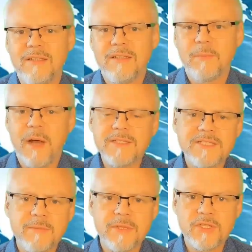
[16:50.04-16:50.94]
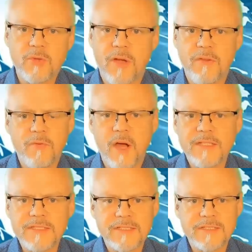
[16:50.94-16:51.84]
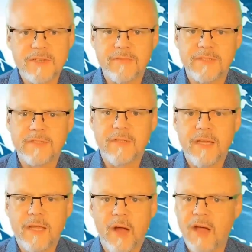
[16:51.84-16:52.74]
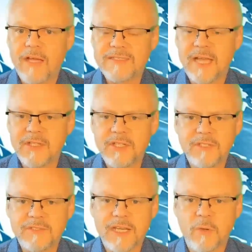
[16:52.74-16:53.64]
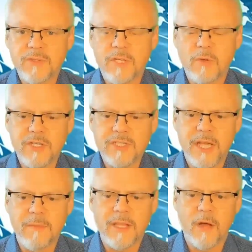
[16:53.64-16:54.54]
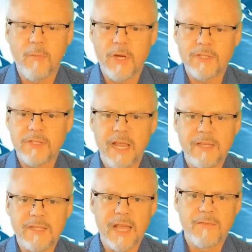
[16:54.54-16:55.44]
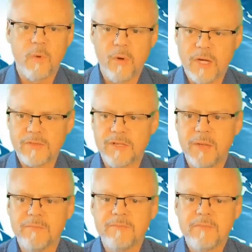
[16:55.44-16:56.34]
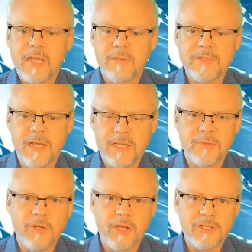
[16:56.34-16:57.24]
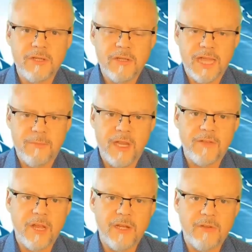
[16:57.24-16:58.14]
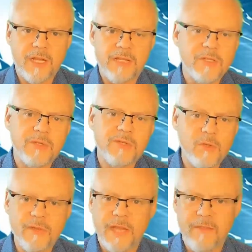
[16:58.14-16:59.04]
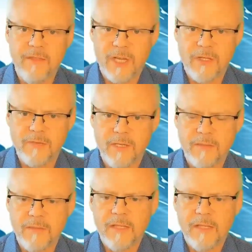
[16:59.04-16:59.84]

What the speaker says: The practice has been described as violence as a service and highlights how digital technology are reshaping the operational landscape of organised crime. Besides the production, manufacturing and distribution of illicit drugs,